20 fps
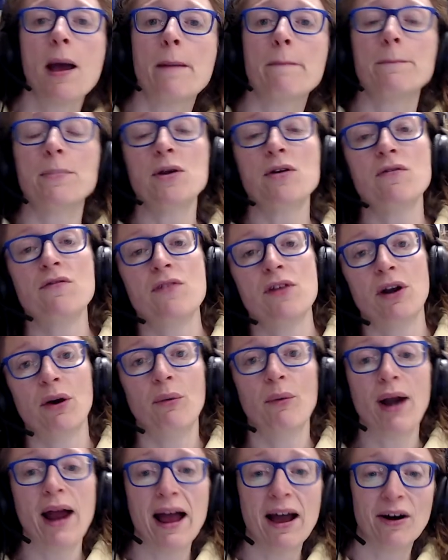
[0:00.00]
moving
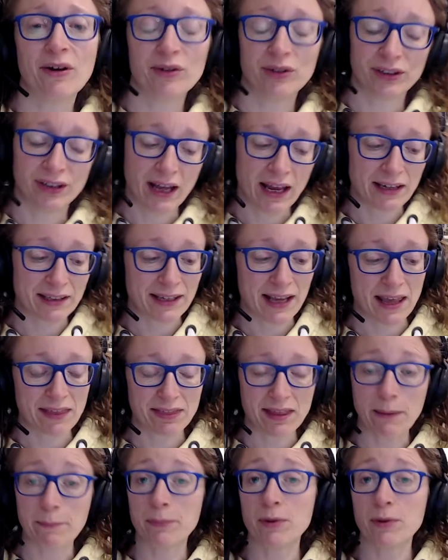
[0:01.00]
around and, and getting that.